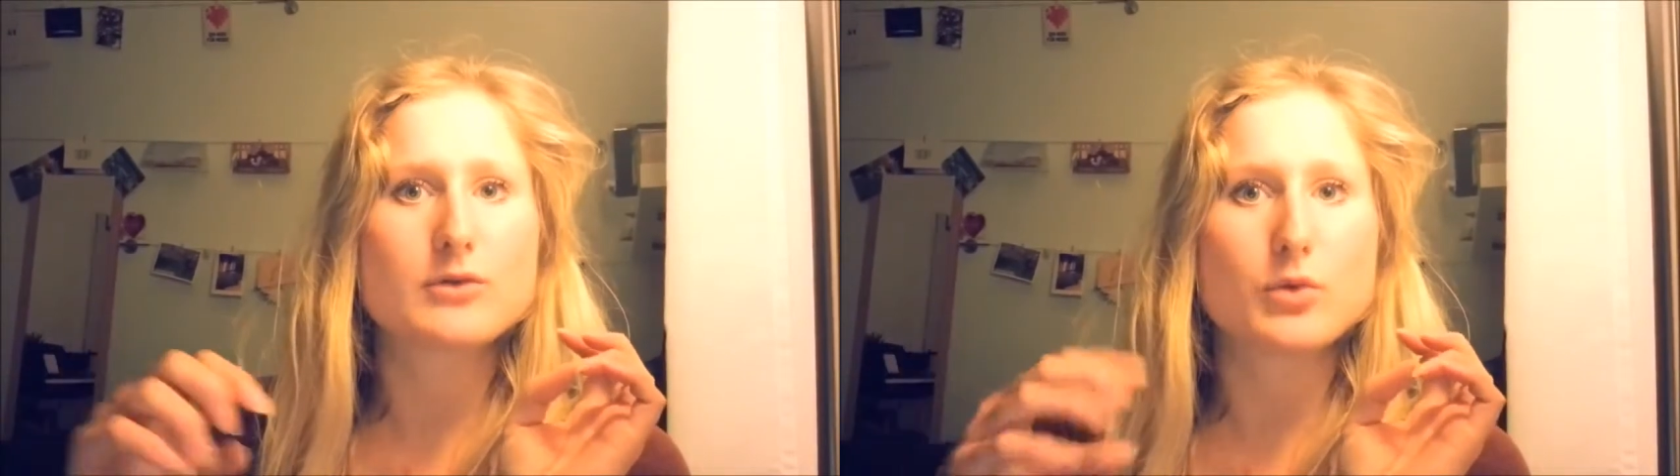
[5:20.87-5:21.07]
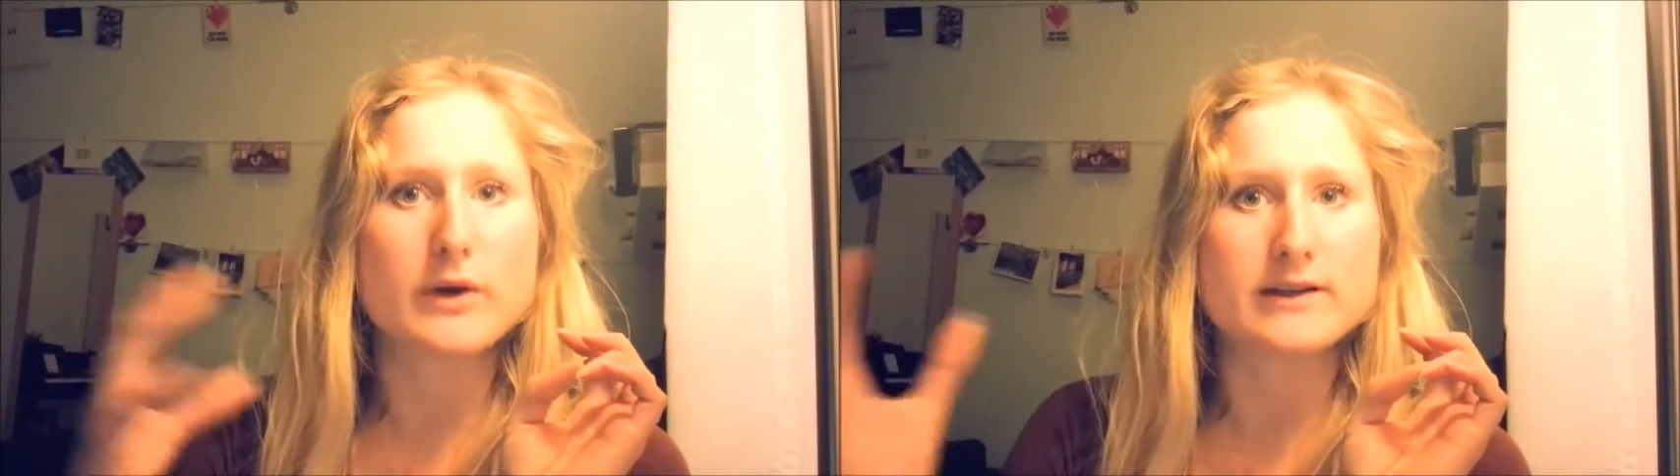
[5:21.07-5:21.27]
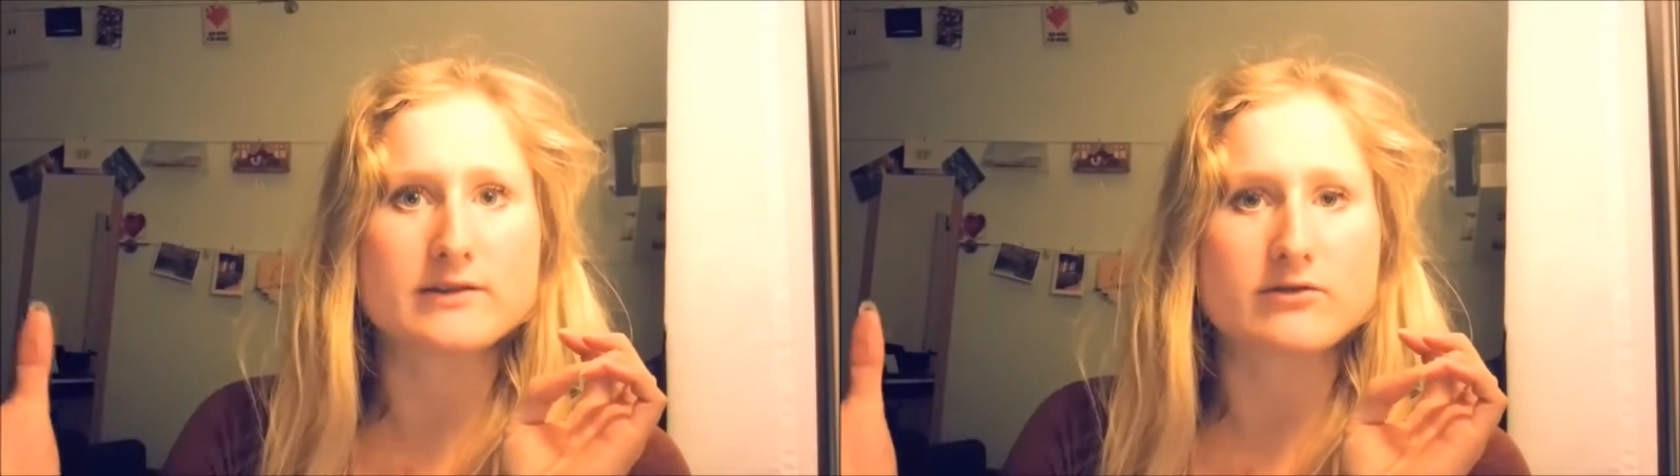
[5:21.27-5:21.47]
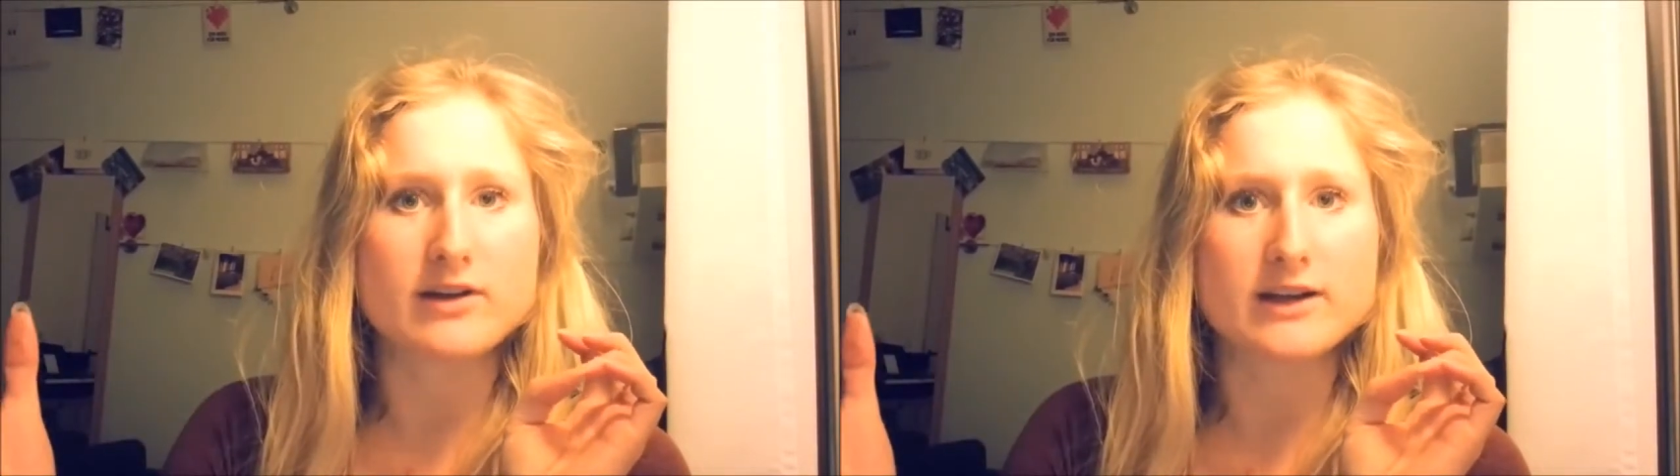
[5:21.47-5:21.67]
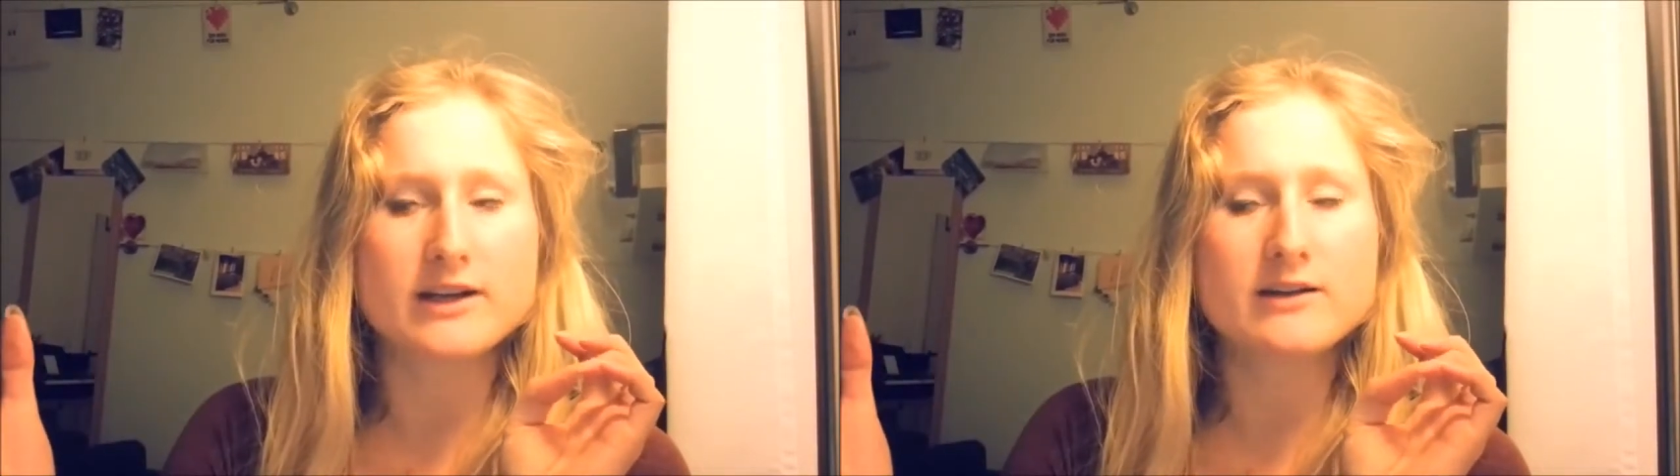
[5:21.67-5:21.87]
went
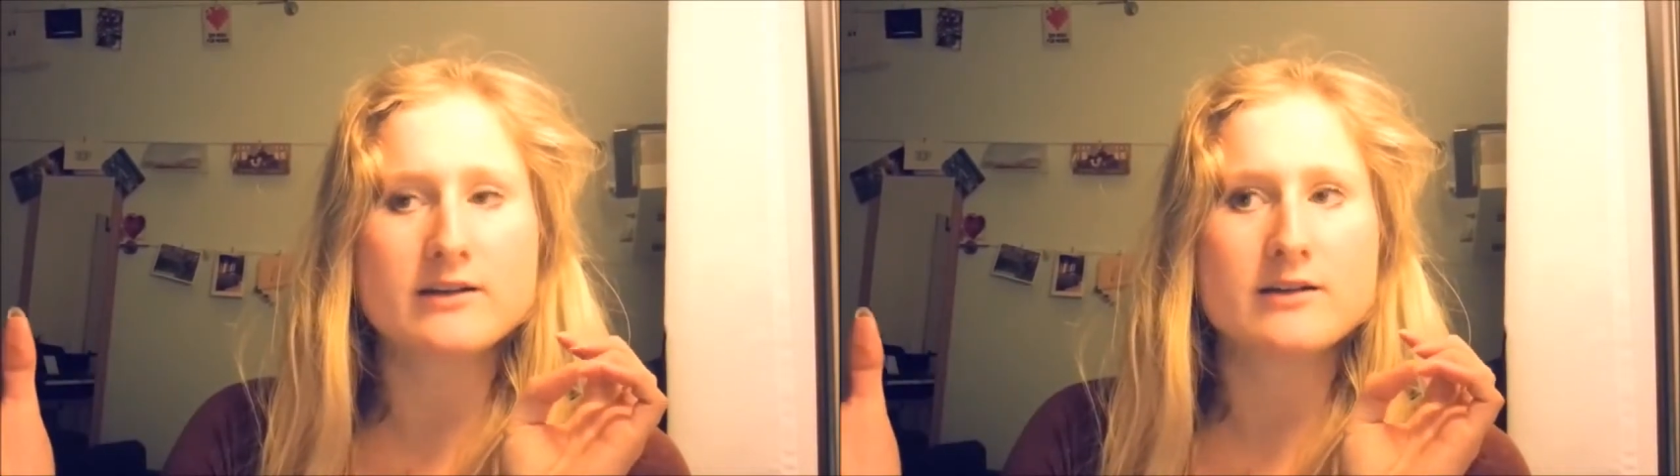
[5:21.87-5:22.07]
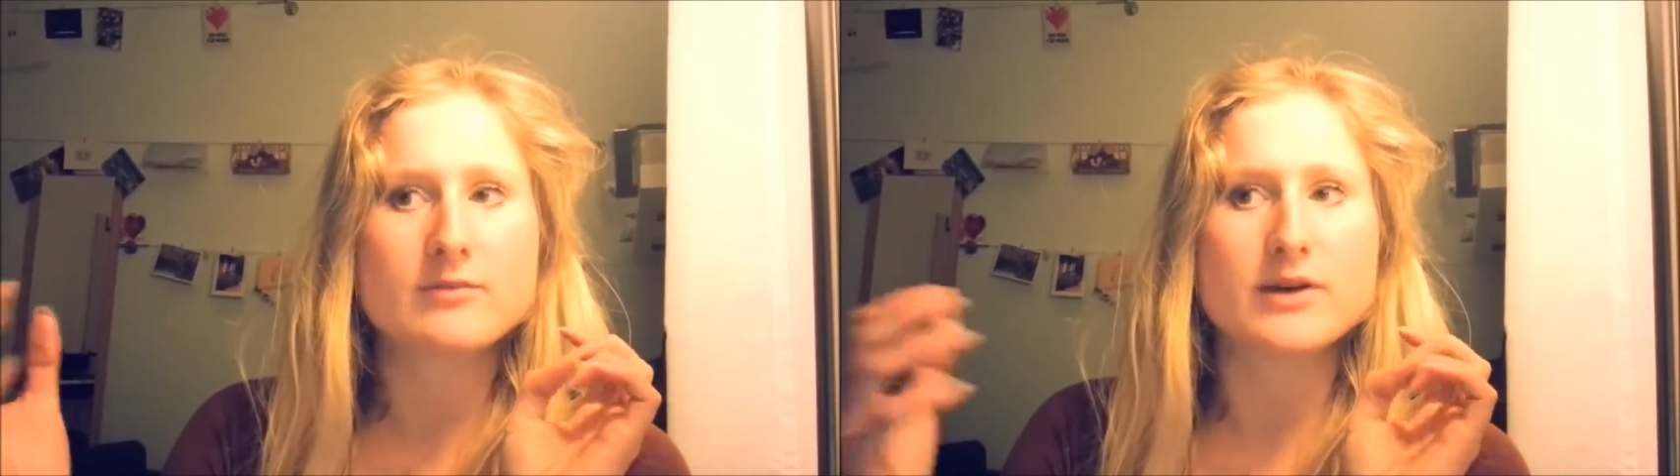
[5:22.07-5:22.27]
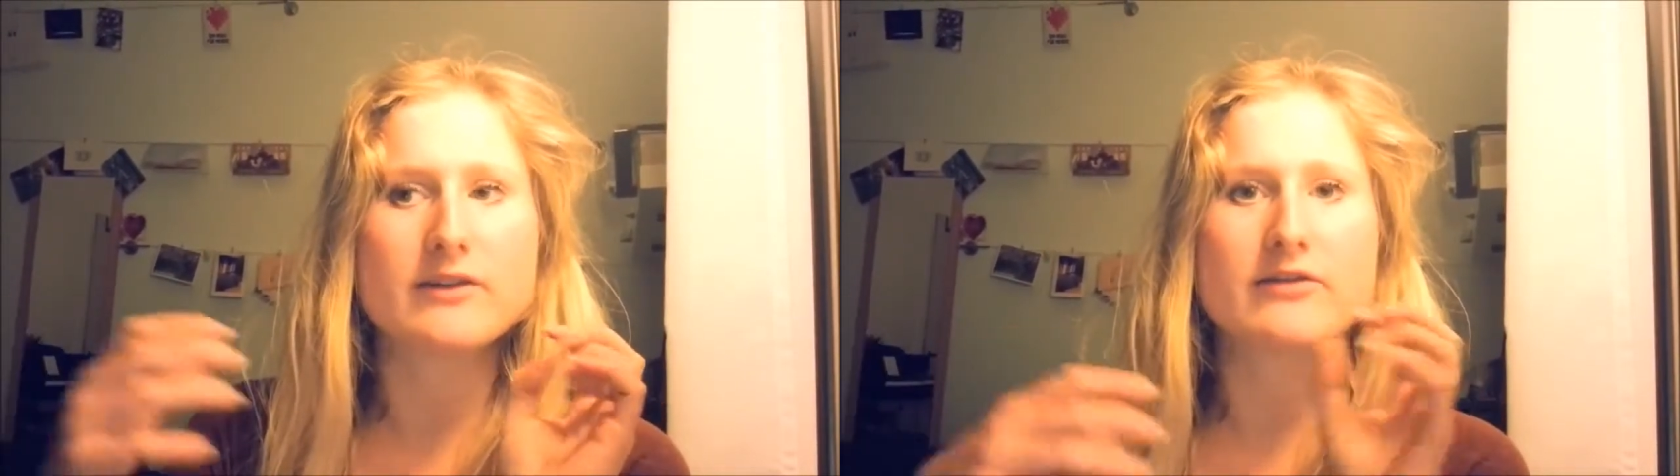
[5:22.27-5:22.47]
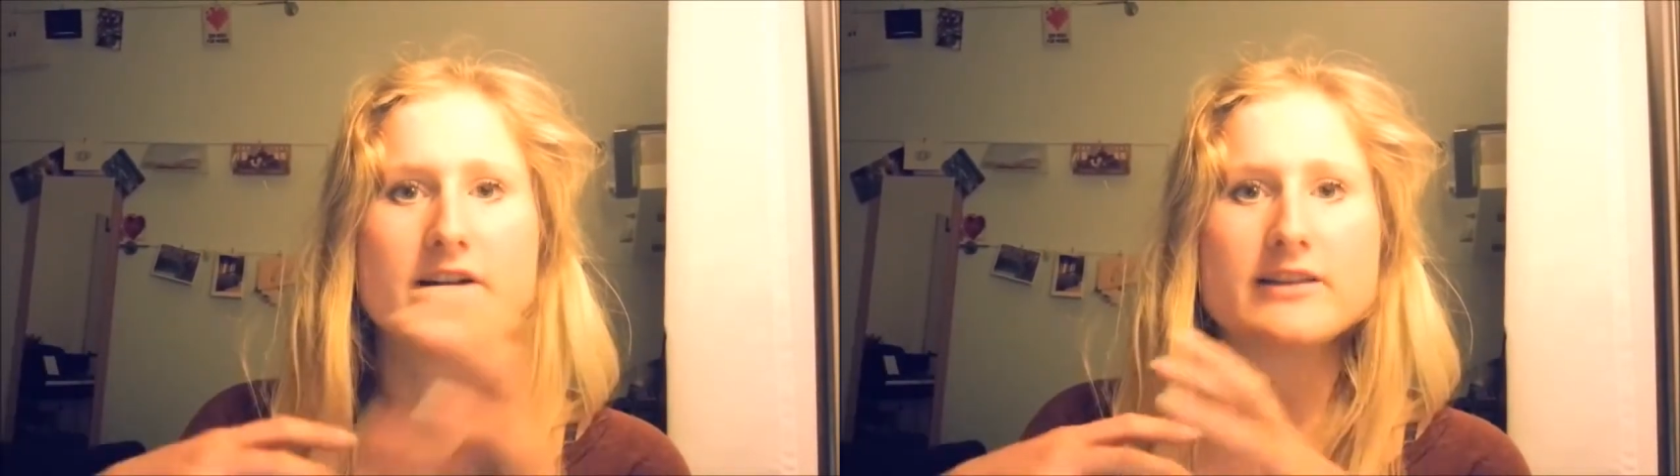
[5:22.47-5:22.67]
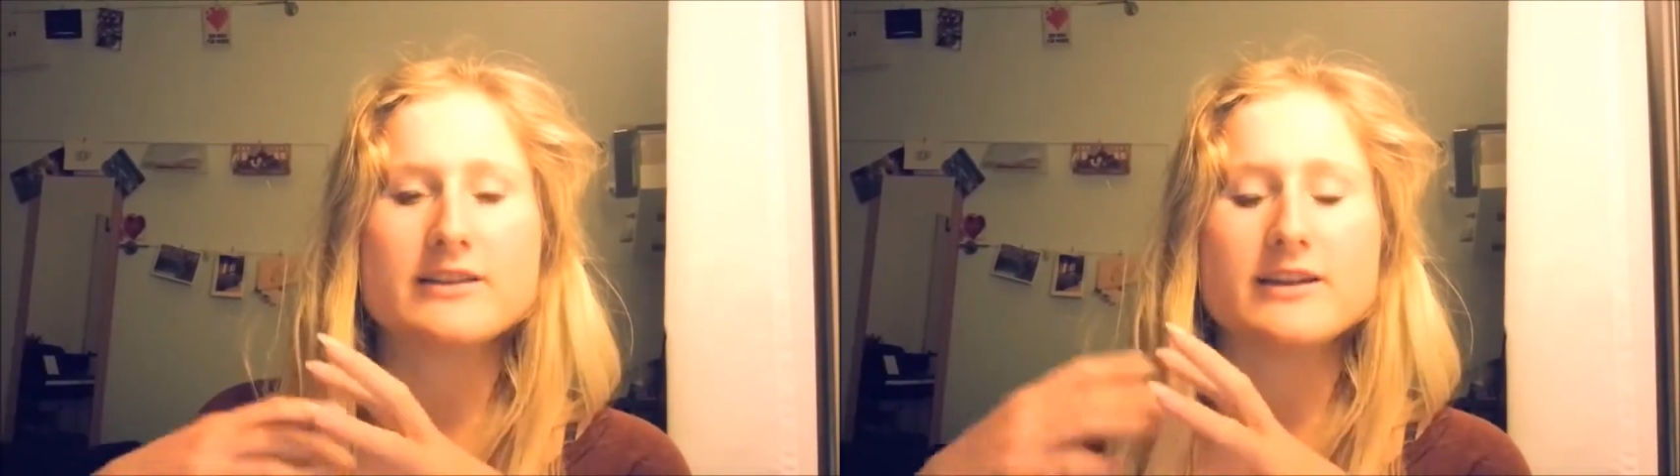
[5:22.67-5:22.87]
running, but I
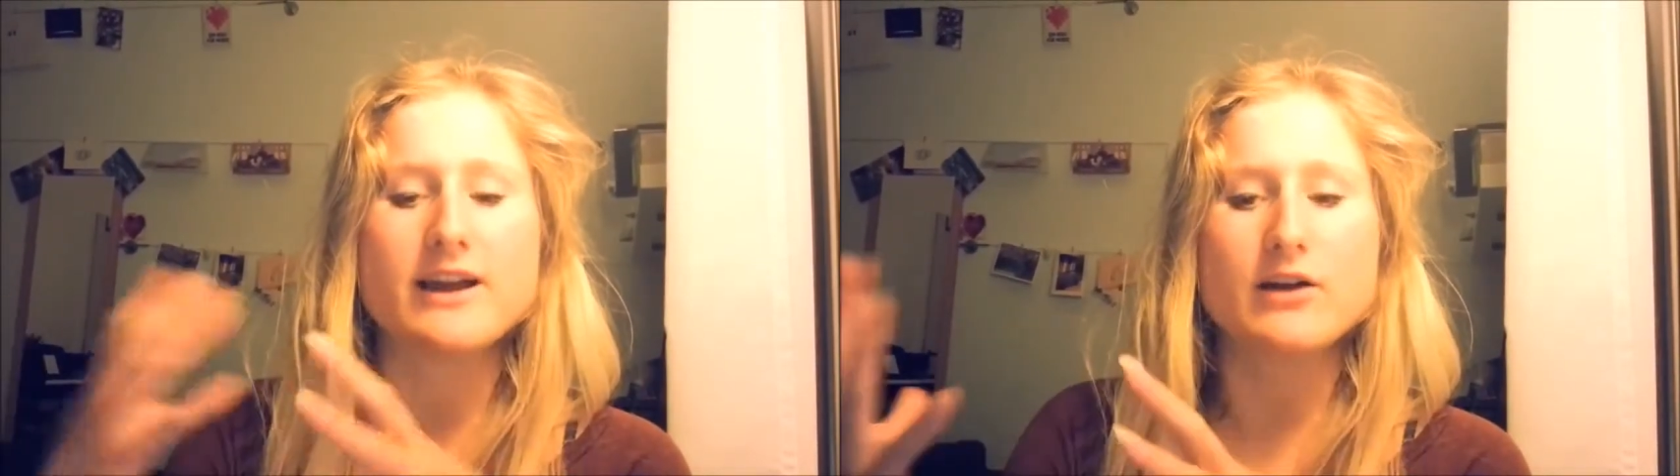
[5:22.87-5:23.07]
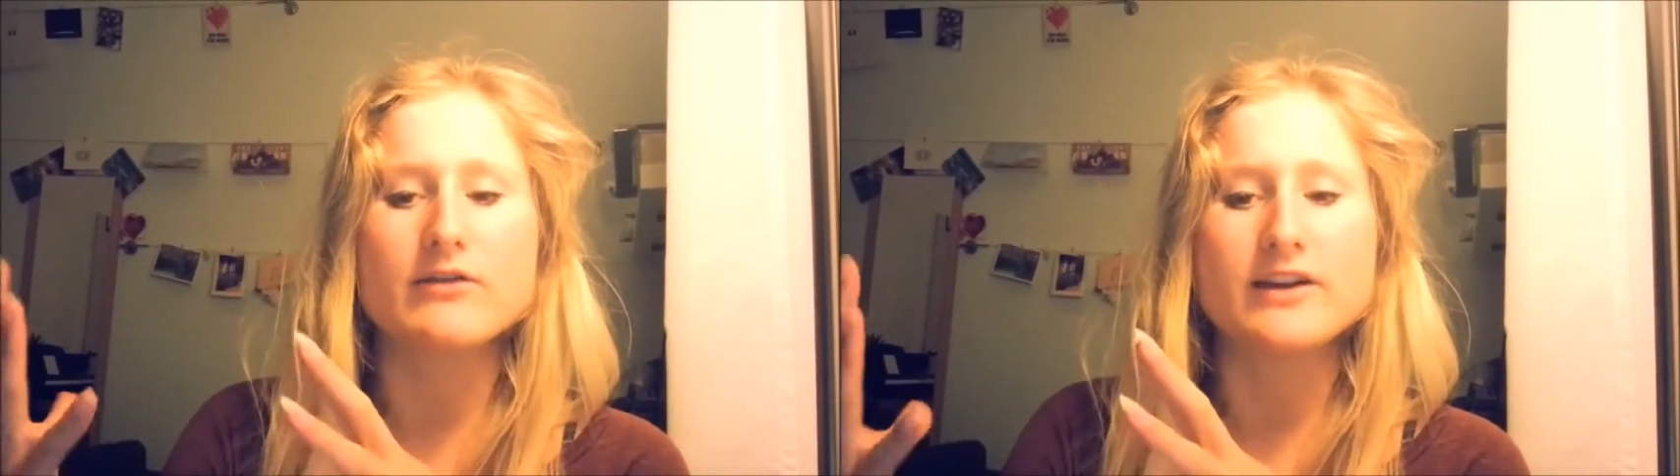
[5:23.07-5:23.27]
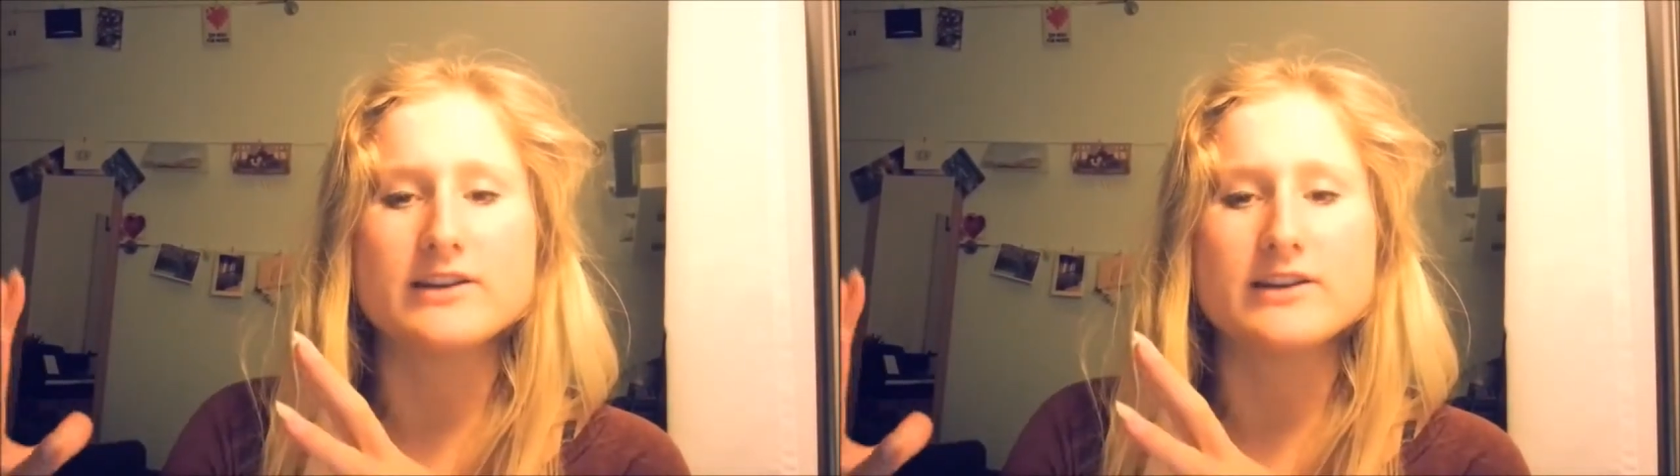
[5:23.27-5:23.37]
felt the lack of